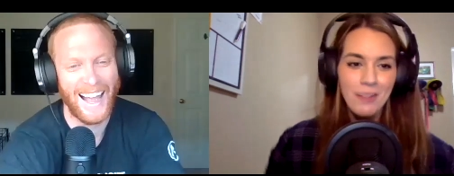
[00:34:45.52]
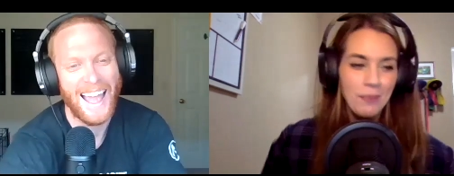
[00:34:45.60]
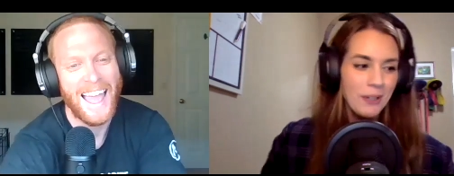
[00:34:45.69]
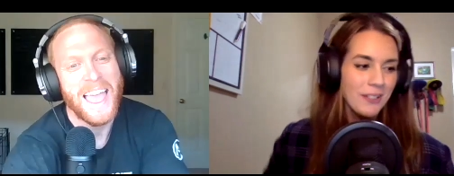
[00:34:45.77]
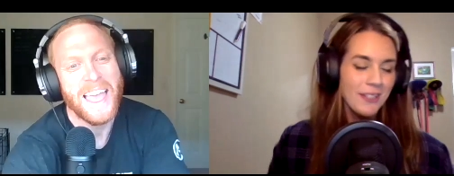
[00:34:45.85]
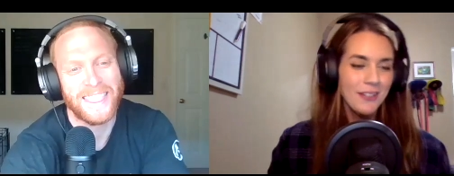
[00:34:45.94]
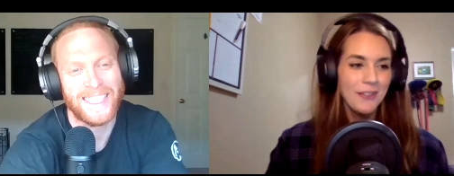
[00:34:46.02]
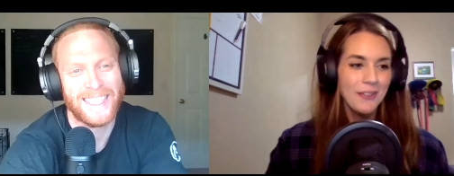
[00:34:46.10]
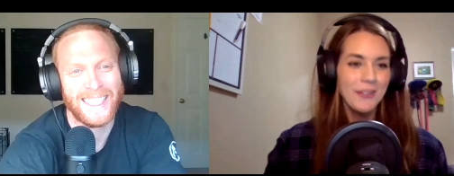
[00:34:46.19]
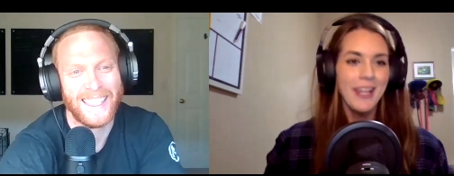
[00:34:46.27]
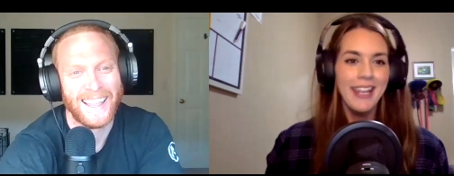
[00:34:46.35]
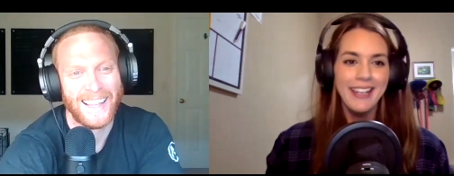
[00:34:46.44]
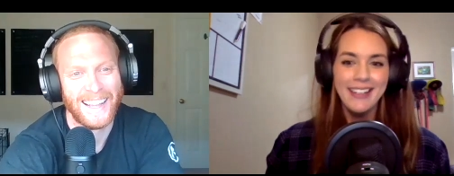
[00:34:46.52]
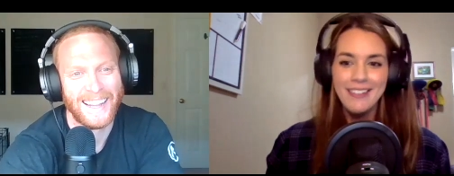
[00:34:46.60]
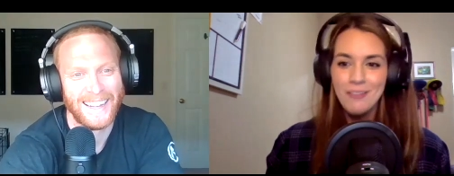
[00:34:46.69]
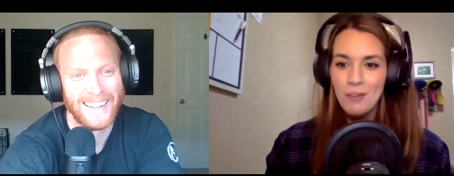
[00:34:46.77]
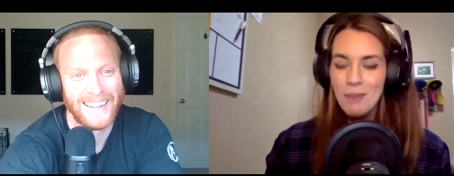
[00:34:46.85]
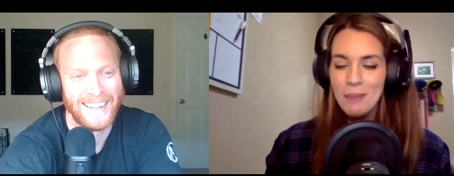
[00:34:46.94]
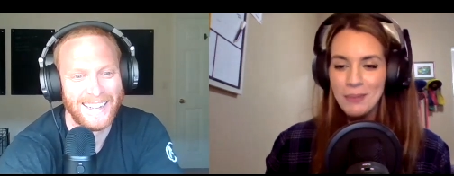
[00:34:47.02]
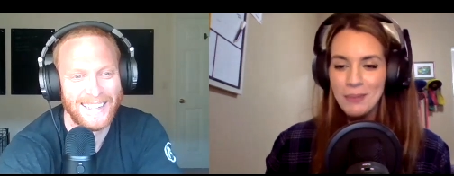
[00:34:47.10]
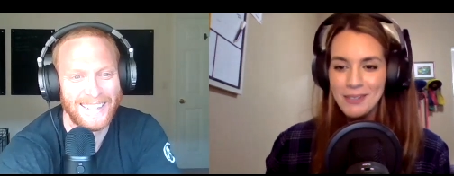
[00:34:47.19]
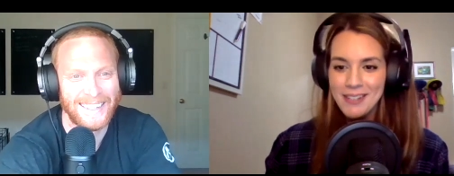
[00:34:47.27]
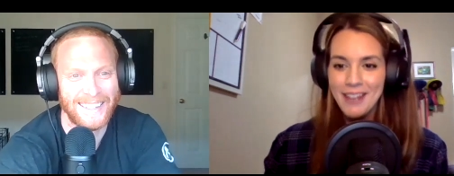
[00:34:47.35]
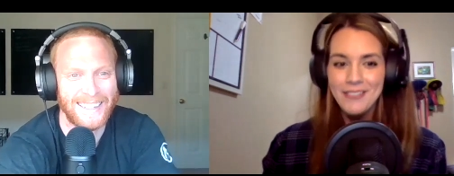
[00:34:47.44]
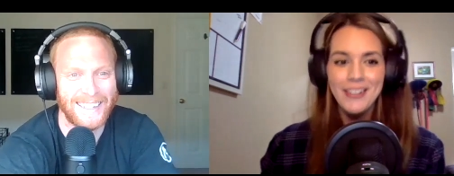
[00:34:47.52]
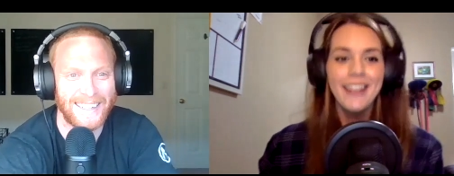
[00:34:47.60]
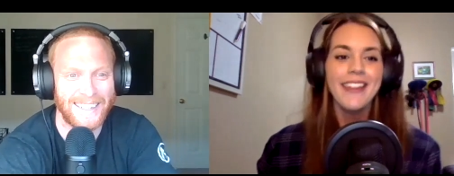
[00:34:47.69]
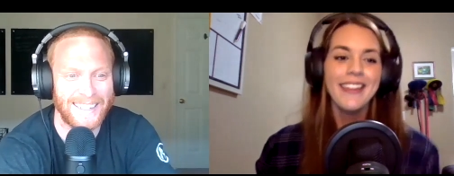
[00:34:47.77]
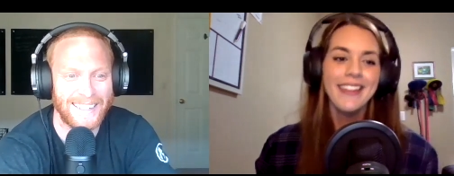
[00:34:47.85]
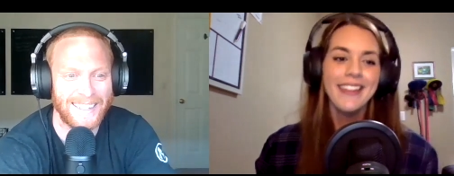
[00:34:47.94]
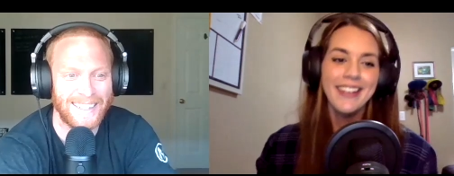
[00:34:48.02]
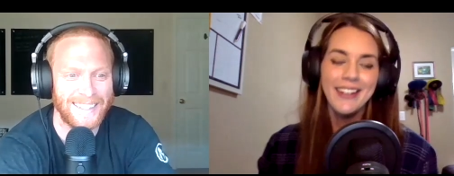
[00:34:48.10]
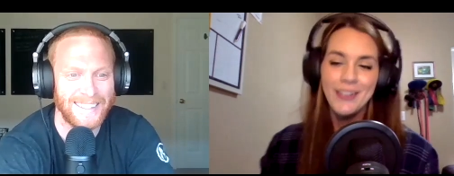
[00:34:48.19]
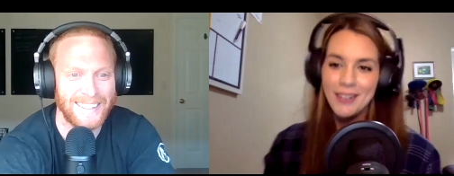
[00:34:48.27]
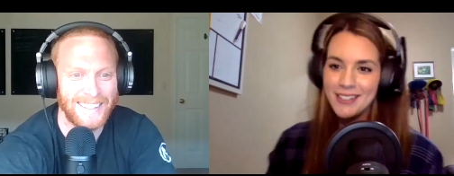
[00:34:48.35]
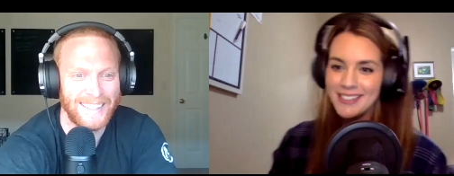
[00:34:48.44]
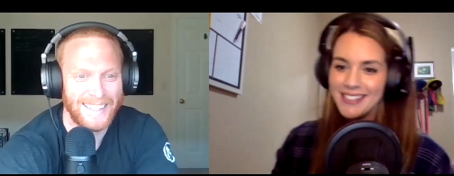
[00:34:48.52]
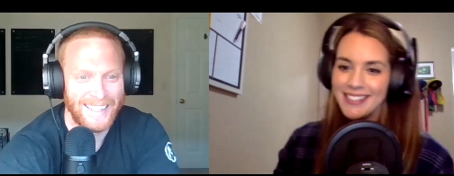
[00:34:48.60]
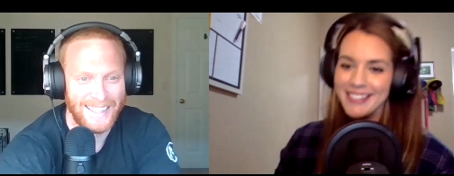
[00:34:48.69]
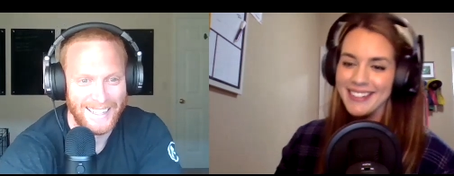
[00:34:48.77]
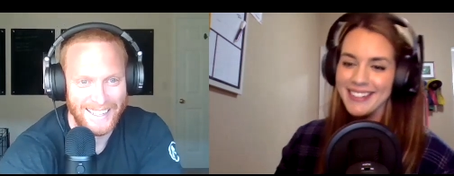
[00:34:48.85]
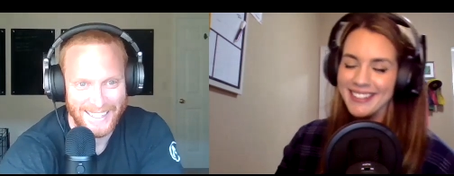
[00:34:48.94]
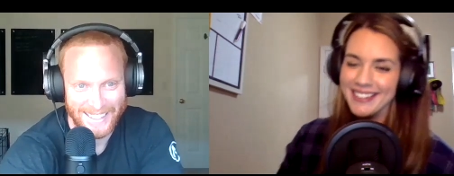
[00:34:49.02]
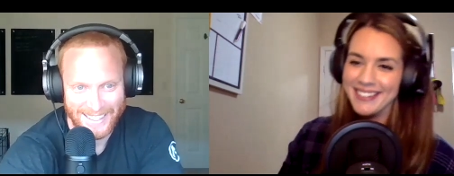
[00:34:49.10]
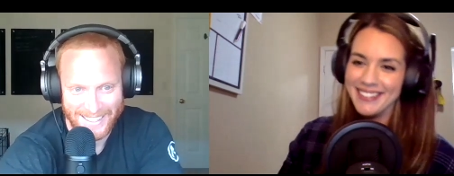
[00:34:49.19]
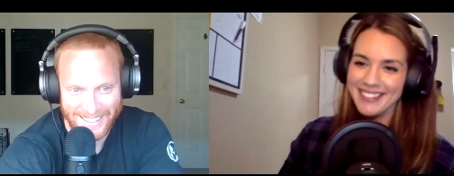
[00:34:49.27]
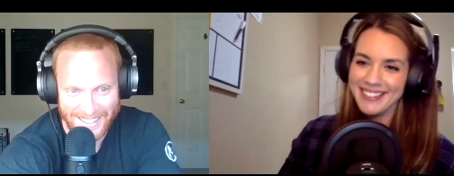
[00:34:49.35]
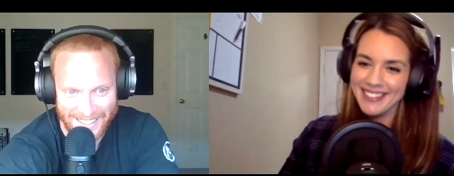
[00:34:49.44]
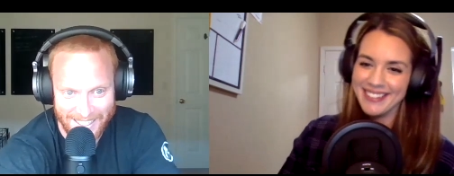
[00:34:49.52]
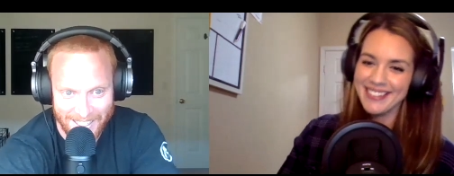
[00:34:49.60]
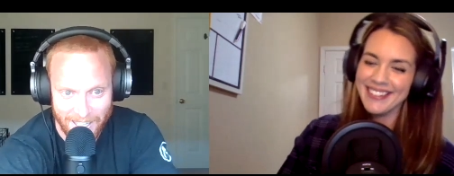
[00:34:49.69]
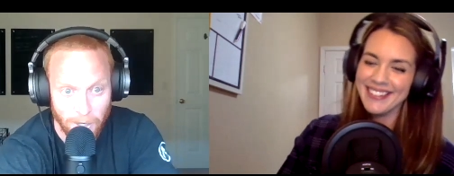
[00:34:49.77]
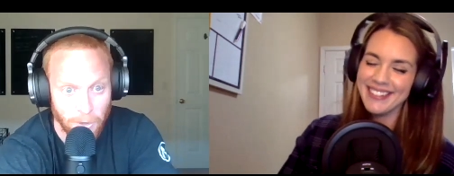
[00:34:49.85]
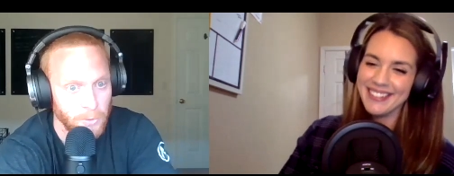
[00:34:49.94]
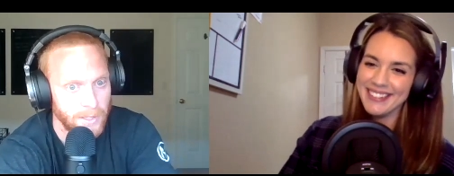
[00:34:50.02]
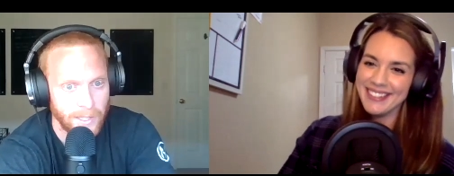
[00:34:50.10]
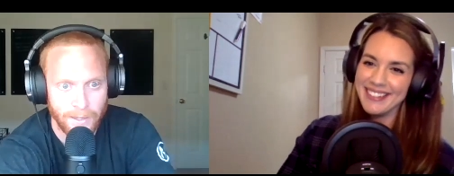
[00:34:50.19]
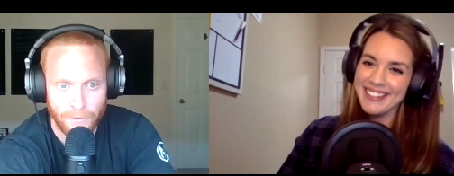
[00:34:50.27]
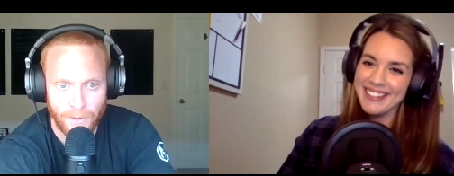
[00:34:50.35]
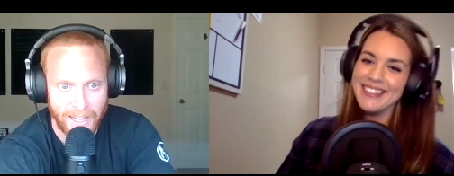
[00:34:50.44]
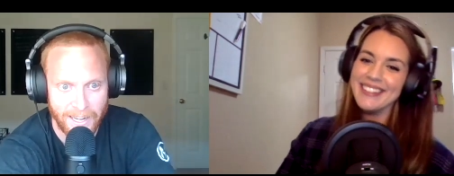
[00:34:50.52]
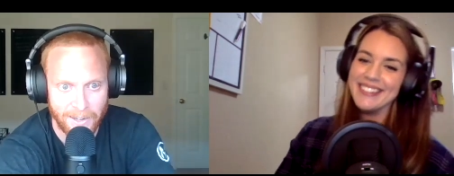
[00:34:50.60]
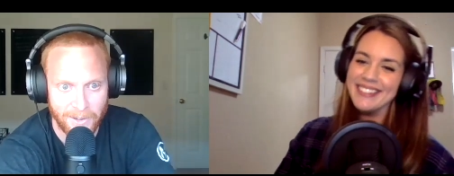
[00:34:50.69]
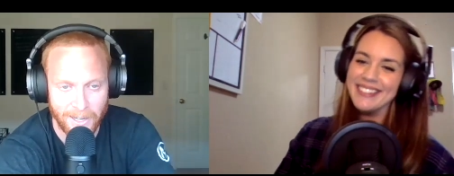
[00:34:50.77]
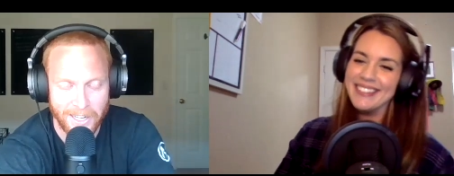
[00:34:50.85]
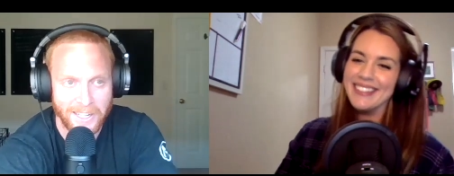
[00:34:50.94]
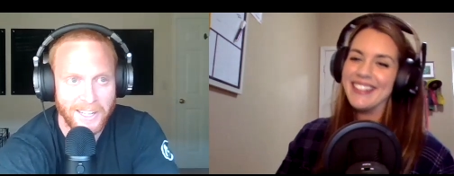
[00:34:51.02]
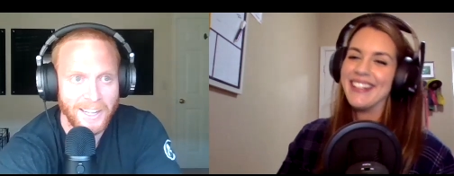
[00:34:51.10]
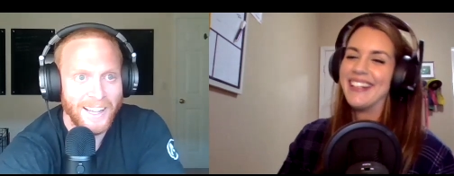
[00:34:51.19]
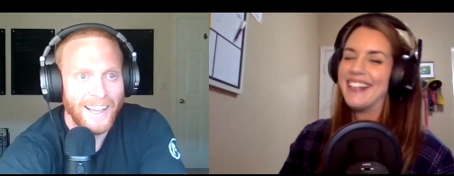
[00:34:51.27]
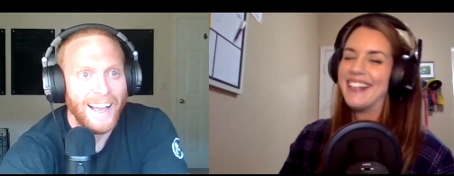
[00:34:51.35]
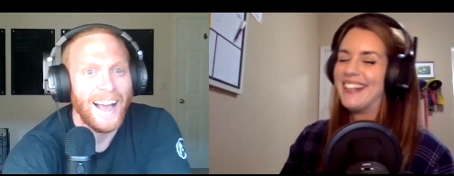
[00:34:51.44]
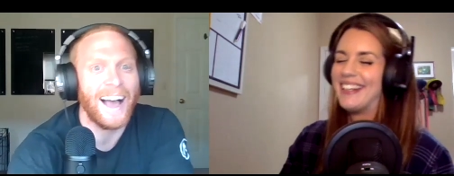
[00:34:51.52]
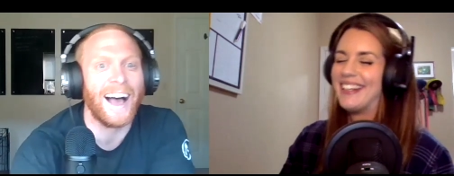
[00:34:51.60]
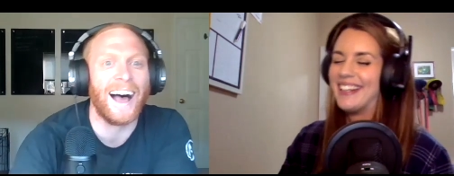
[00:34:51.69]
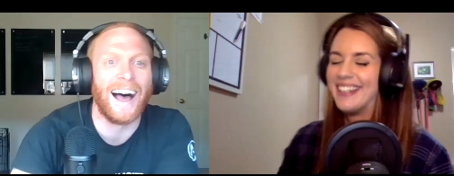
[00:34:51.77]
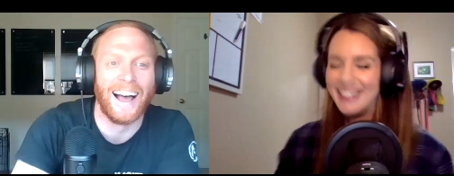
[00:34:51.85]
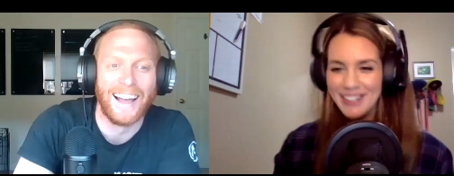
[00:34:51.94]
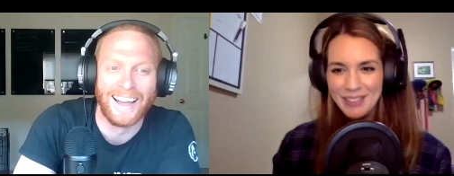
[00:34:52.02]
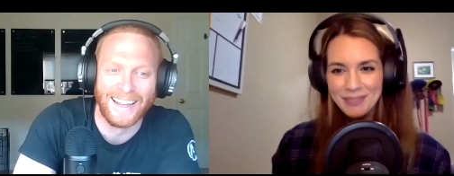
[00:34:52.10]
Speaker 1: person who like remembers everything that he learns.
Speaker 2: Only if I hear it. Uh,